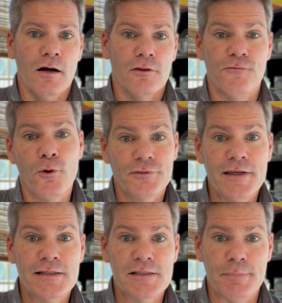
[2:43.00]
The fourth
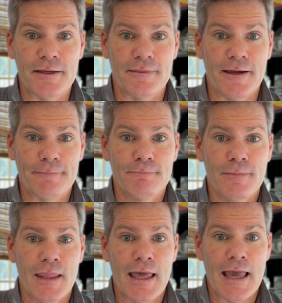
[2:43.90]
thing is a big thing.
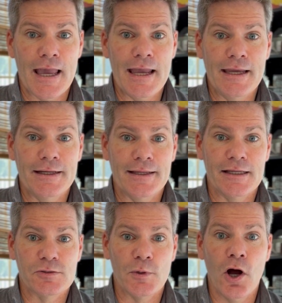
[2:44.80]
And
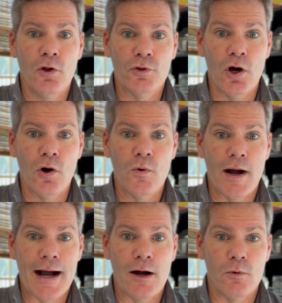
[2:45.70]
as we all know,
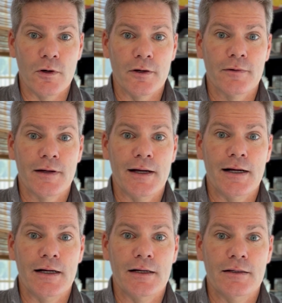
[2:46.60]

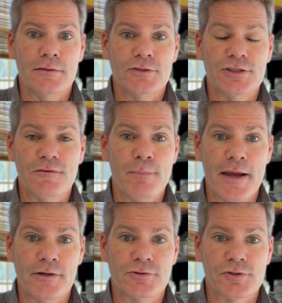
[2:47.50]
our shift
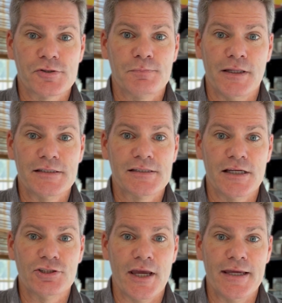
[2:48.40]
managers play
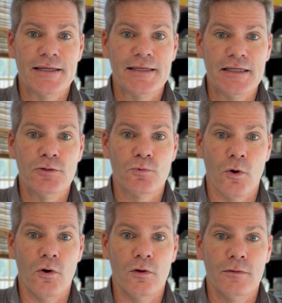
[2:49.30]
such a key
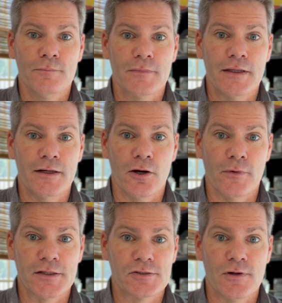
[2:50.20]
role in our
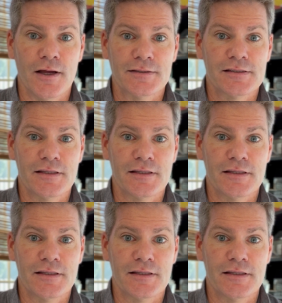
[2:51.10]
restaurants.